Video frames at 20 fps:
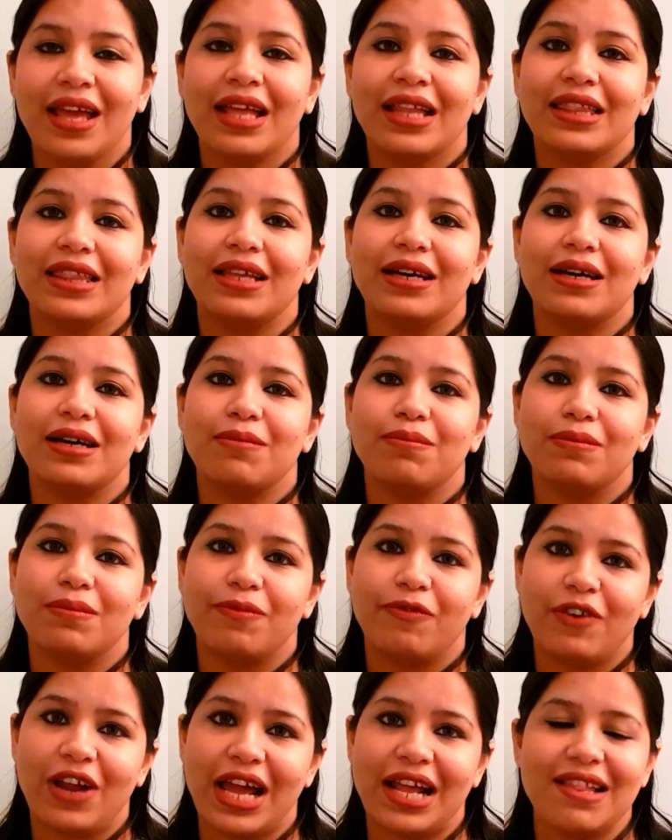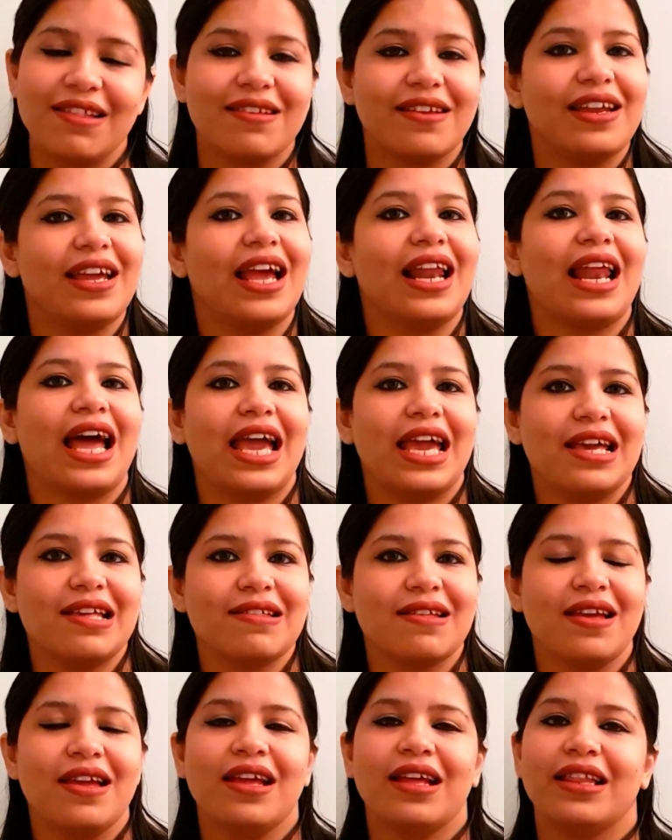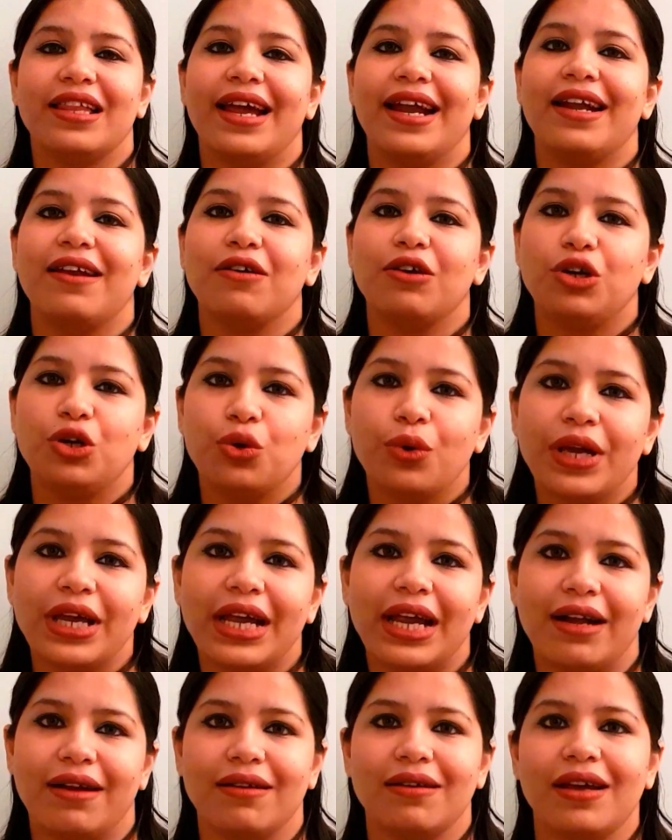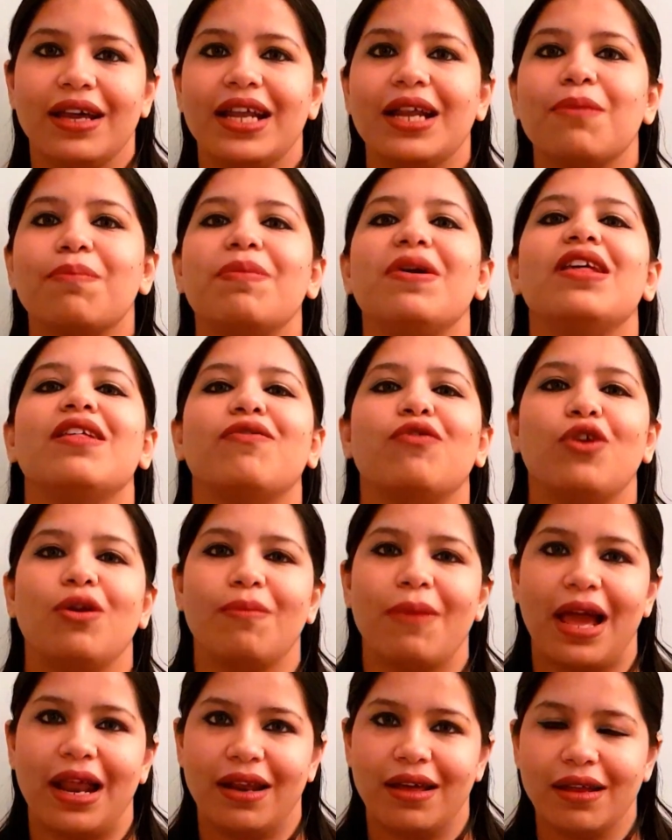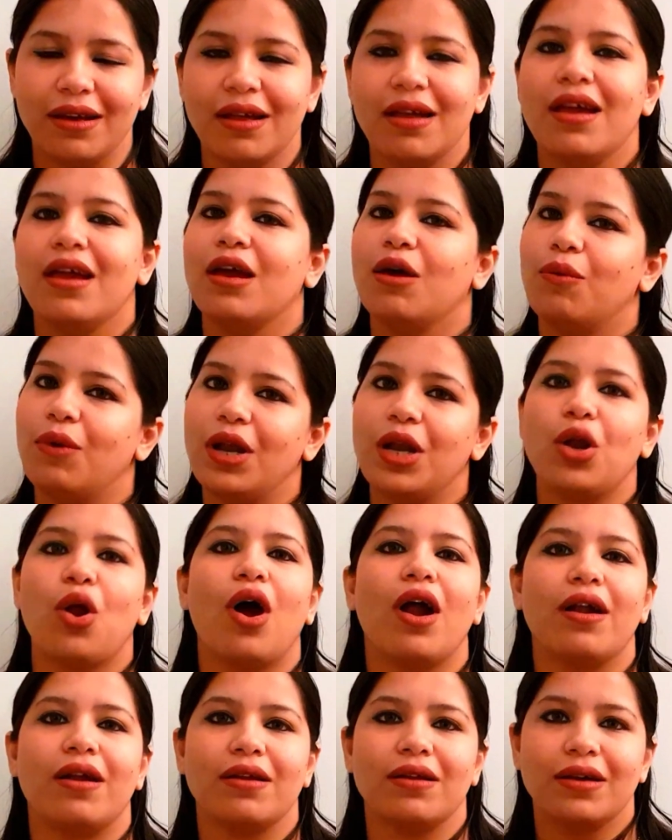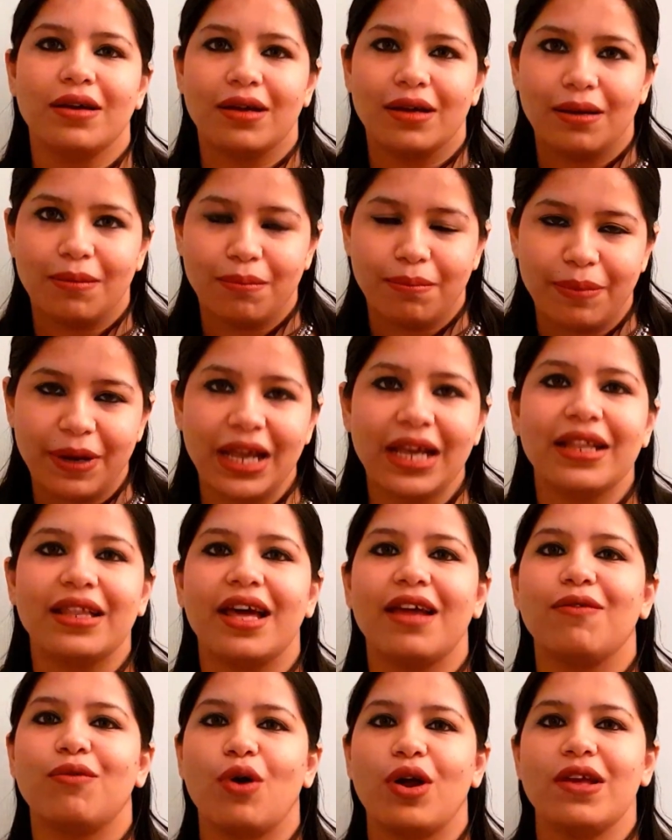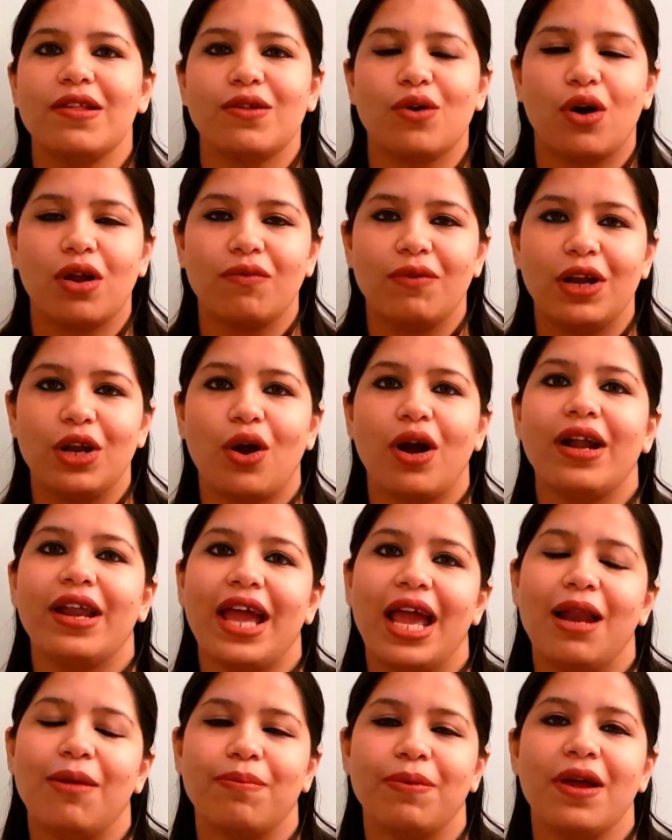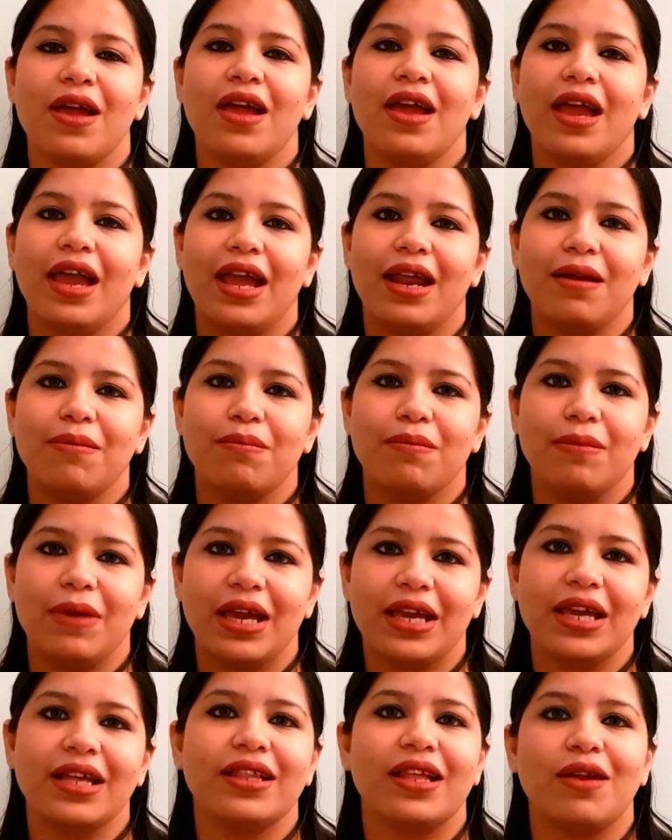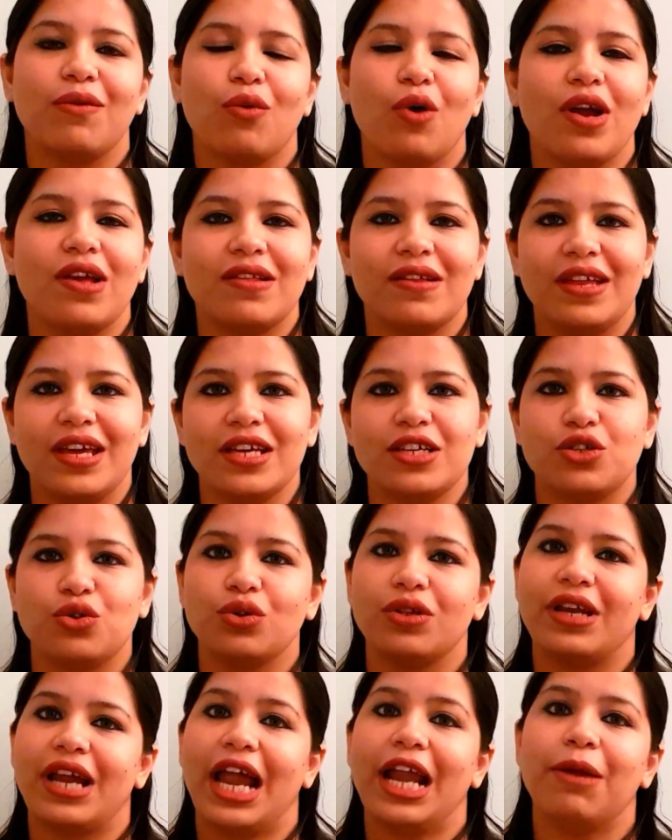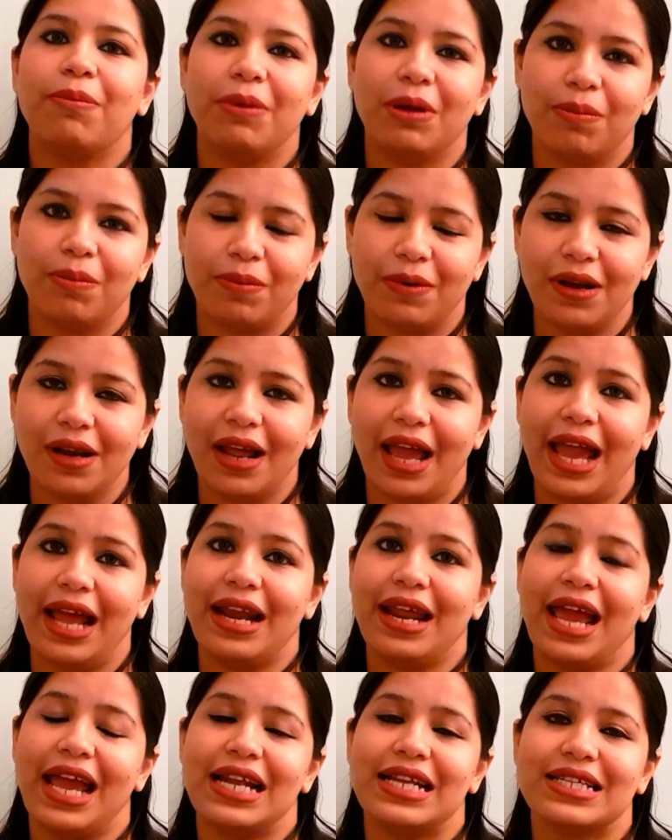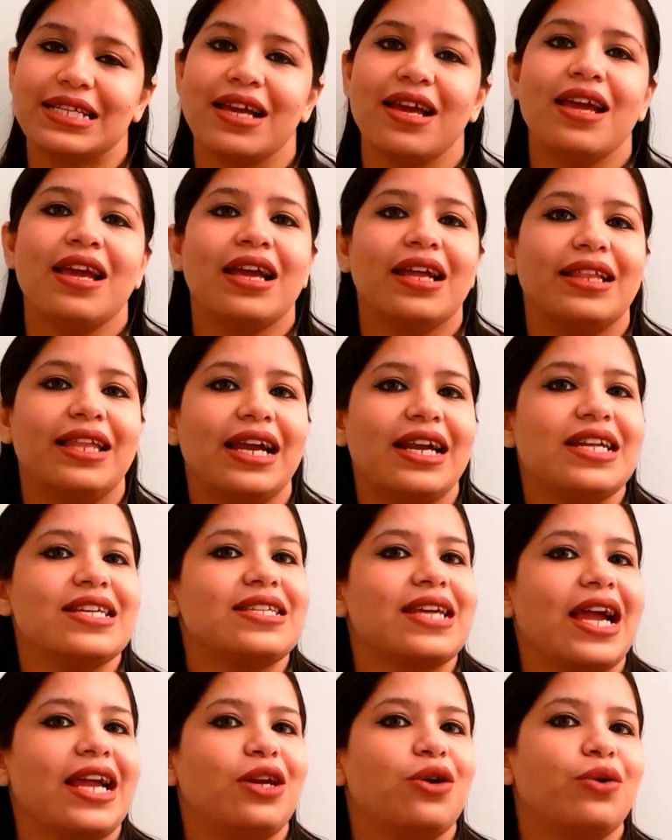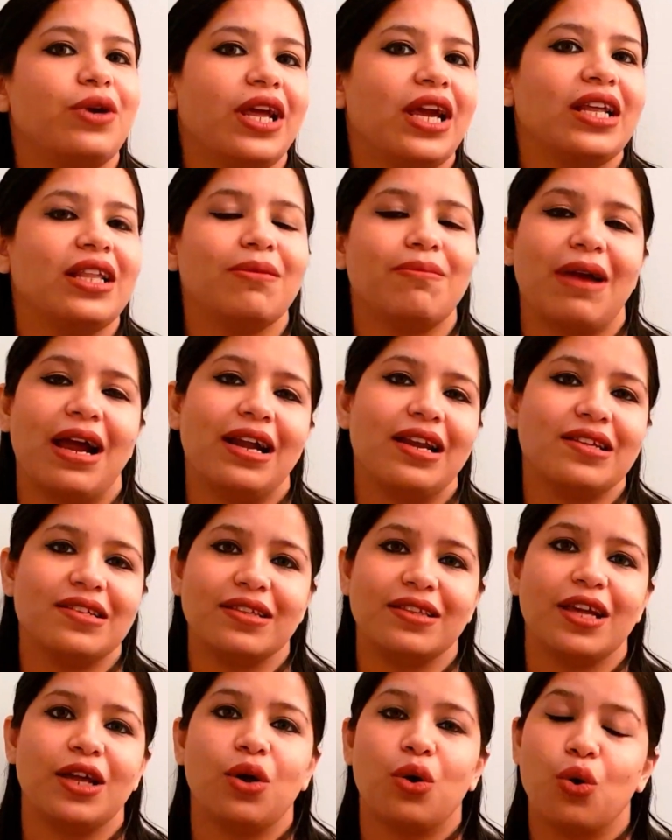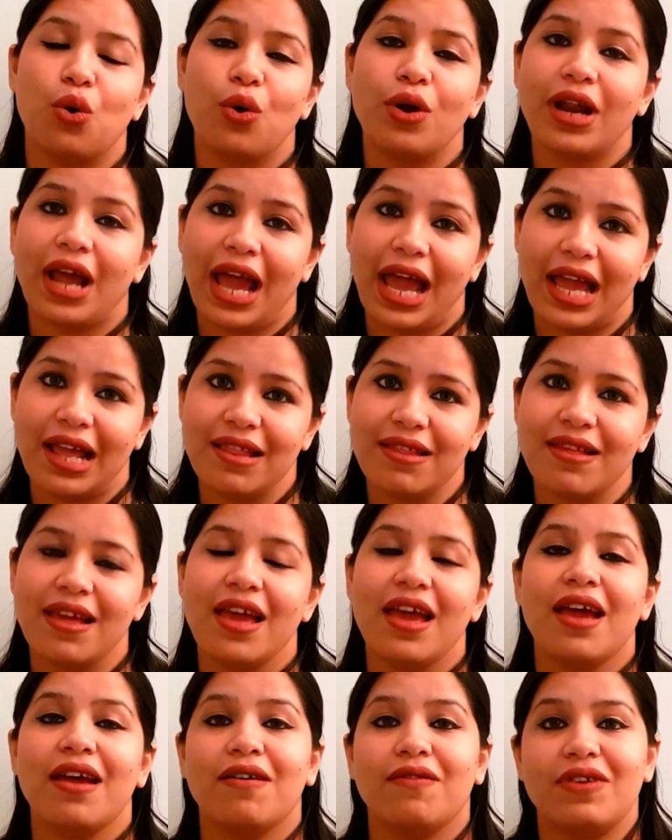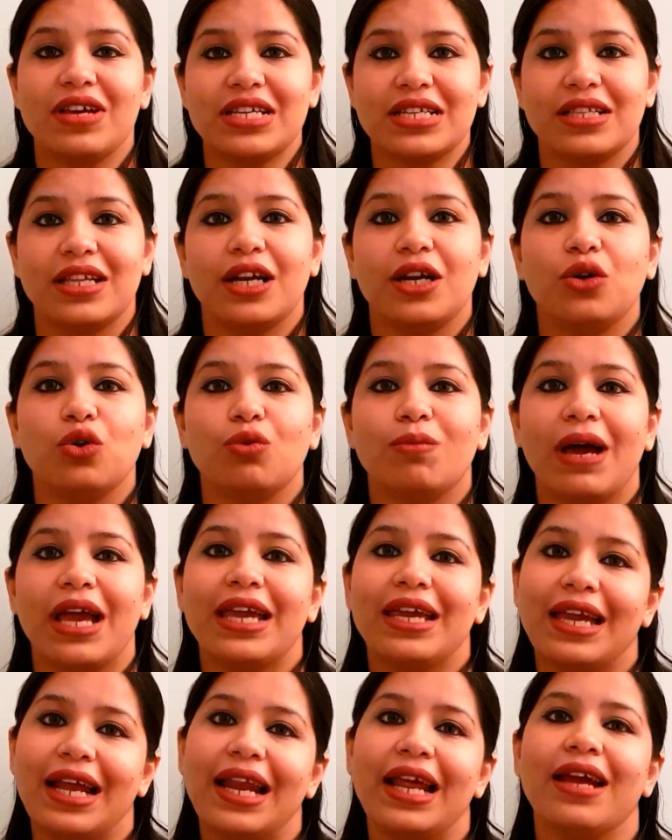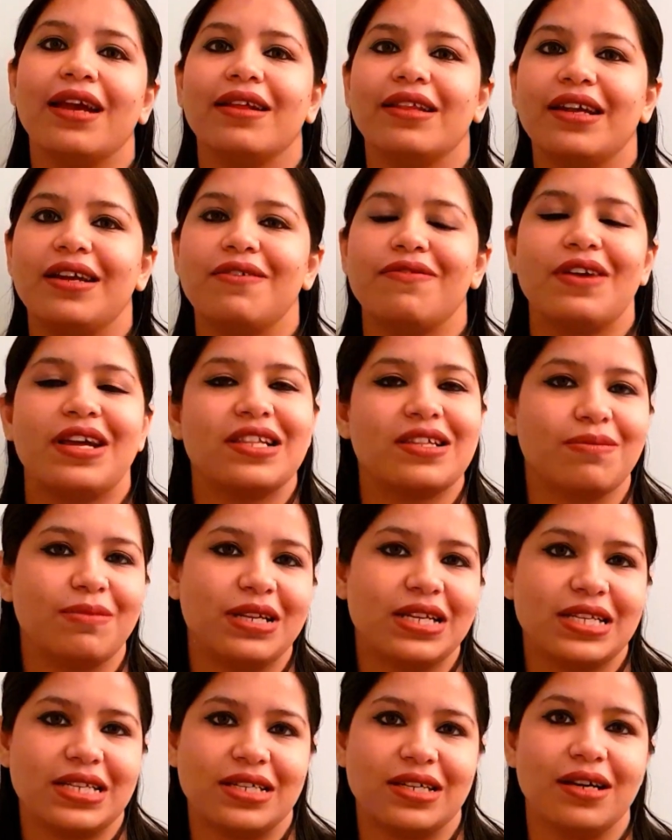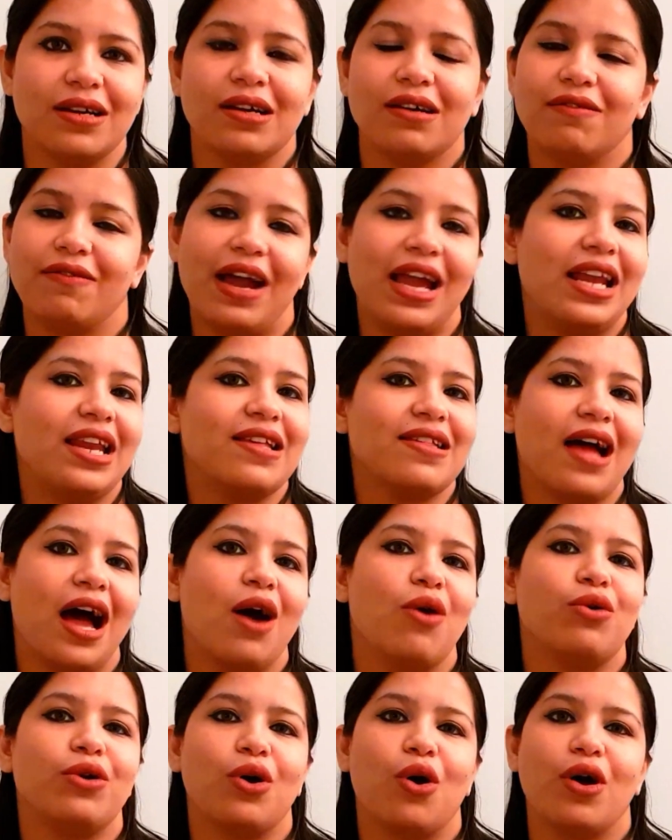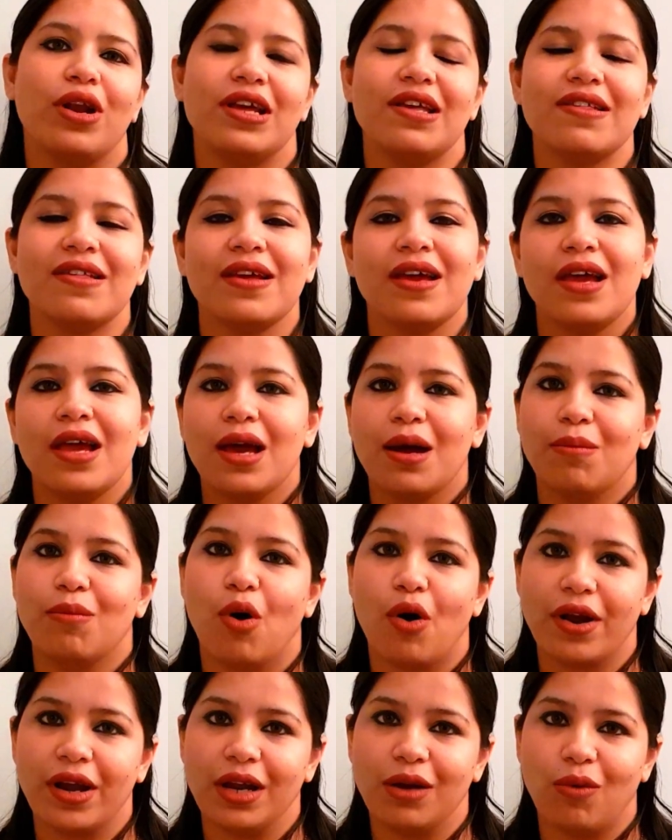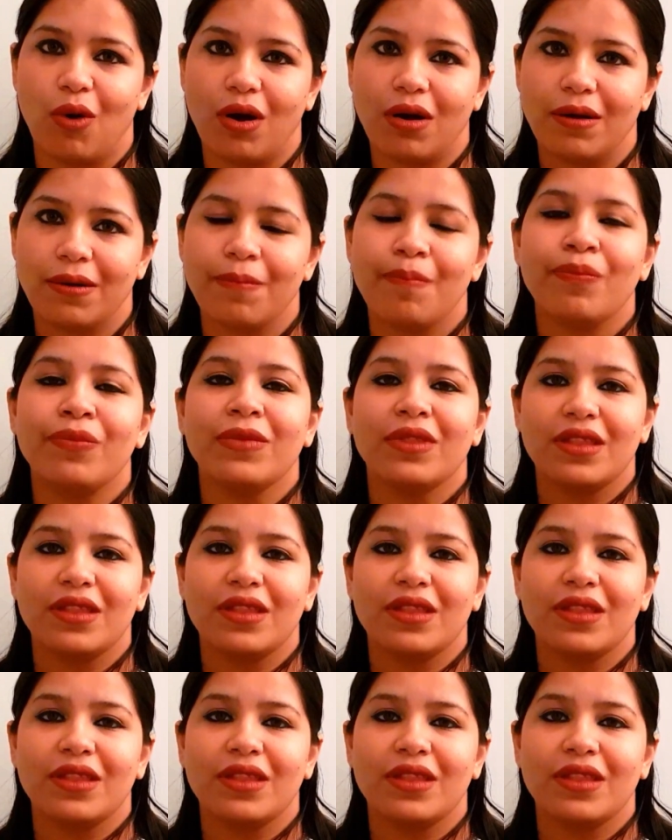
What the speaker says: The friends realize that doing it in a peaceful manner will not bring their voice or will not help in making their voice reach to the right people, and hence they decide to take the matters in their own hands, which they do by killing the defense minister while he is out on his morning walk.